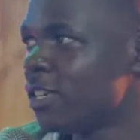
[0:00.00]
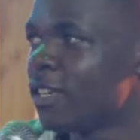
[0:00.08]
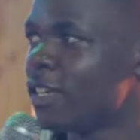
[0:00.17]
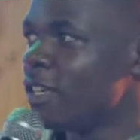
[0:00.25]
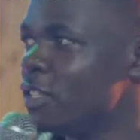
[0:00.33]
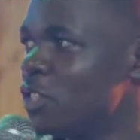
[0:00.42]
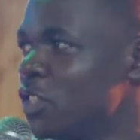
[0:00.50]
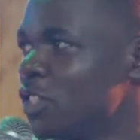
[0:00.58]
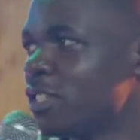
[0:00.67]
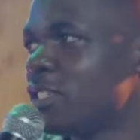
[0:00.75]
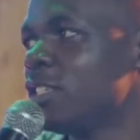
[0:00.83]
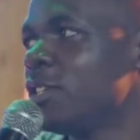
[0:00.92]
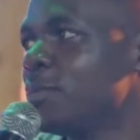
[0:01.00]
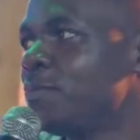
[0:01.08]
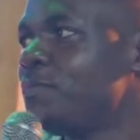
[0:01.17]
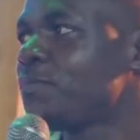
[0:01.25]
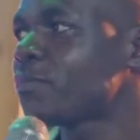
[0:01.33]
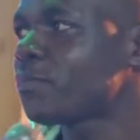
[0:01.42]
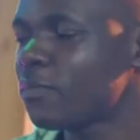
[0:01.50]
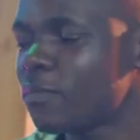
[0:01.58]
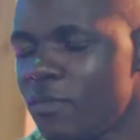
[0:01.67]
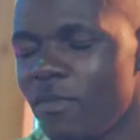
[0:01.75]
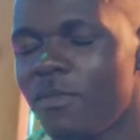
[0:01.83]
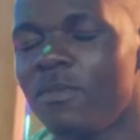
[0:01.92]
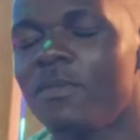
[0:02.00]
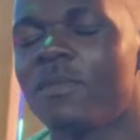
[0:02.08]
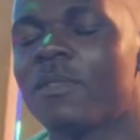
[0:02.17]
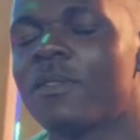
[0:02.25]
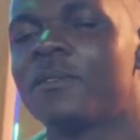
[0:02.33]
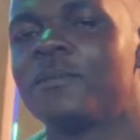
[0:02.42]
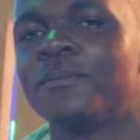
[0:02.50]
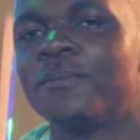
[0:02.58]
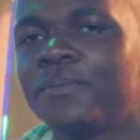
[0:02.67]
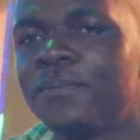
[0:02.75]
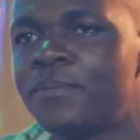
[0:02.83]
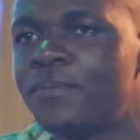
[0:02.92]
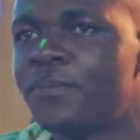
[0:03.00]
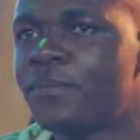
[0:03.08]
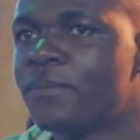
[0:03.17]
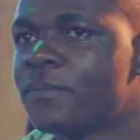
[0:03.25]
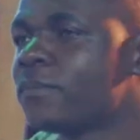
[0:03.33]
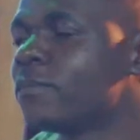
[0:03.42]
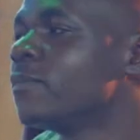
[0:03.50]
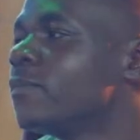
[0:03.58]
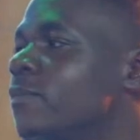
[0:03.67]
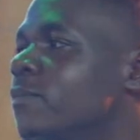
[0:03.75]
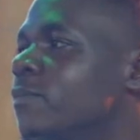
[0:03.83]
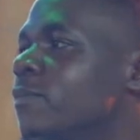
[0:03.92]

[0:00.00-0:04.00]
I actually have a testimony about that. One brother of mine comes to me and tells me,